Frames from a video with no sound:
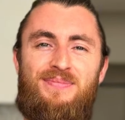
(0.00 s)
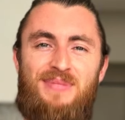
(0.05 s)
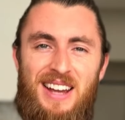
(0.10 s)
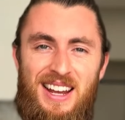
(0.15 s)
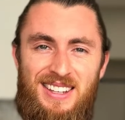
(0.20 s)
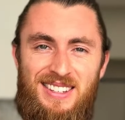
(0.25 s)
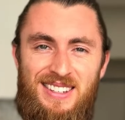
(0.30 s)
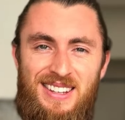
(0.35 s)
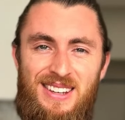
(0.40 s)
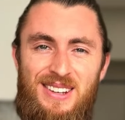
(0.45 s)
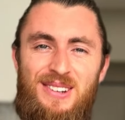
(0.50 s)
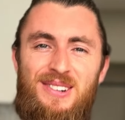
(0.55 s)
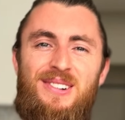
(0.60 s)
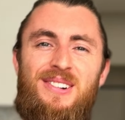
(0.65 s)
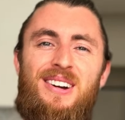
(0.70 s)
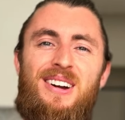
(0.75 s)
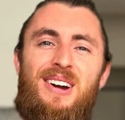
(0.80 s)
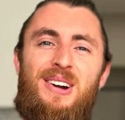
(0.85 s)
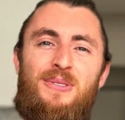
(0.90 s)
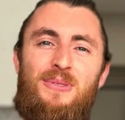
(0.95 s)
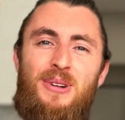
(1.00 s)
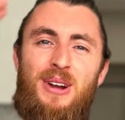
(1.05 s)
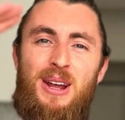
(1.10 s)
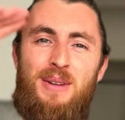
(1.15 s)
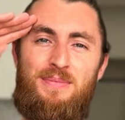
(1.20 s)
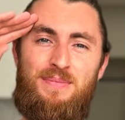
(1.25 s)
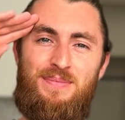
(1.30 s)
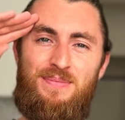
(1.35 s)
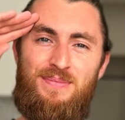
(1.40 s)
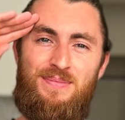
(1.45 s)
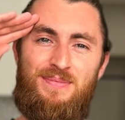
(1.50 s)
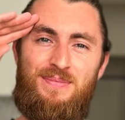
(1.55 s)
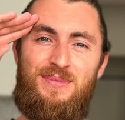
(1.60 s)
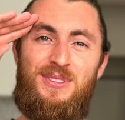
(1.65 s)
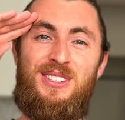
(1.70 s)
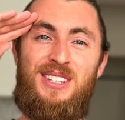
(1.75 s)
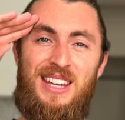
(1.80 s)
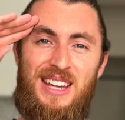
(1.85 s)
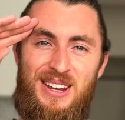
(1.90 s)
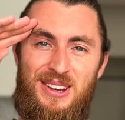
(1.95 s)
I see you when I'm
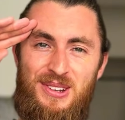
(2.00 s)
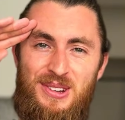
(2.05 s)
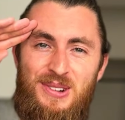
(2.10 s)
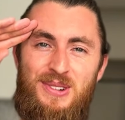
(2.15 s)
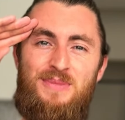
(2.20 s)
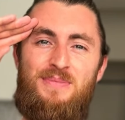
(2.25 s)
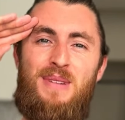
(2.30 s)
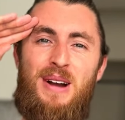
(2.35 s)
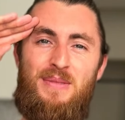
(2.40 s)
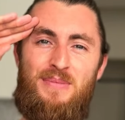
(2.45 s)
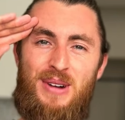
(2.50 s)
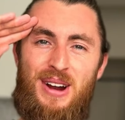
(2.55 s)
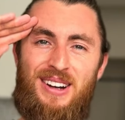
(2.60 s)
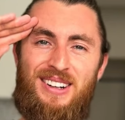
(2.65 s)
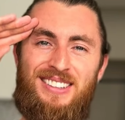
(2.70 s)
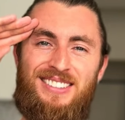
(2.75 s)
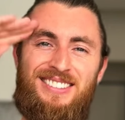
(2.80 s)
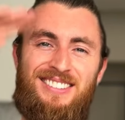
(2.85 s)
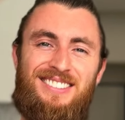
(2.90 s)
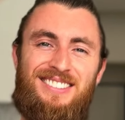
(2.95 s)
seeing you, my brother.